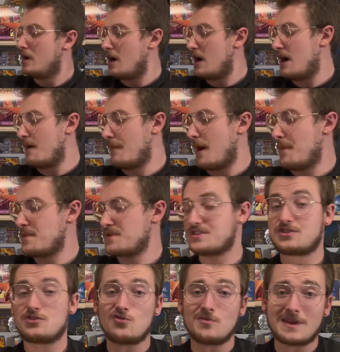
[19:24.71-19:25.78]
Um, I'm
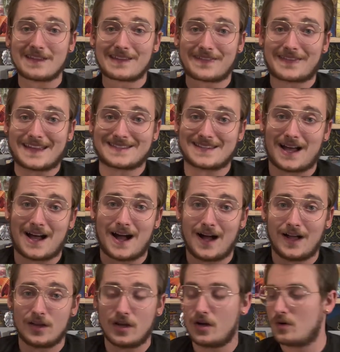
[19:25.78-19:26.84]
assuming that that's a
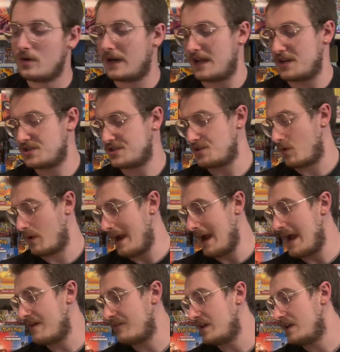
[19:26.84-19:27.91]
holo, and I just don't
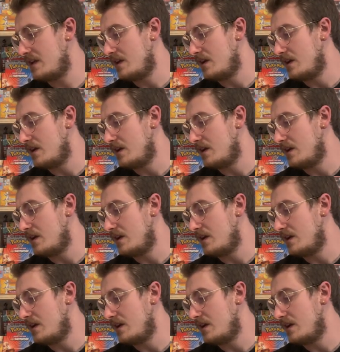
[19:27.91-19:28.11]
have it.